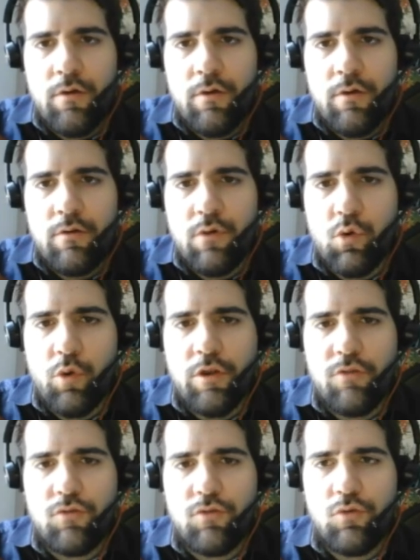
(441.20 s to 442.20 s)
So queen
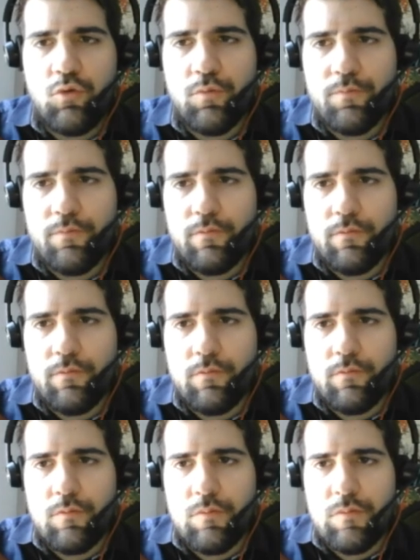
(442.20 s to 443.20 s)
f2,
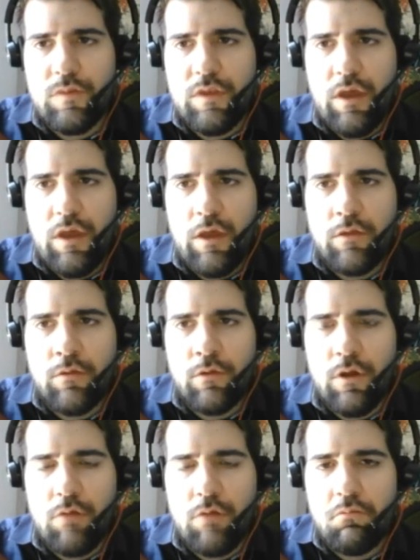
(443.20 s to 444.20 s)
then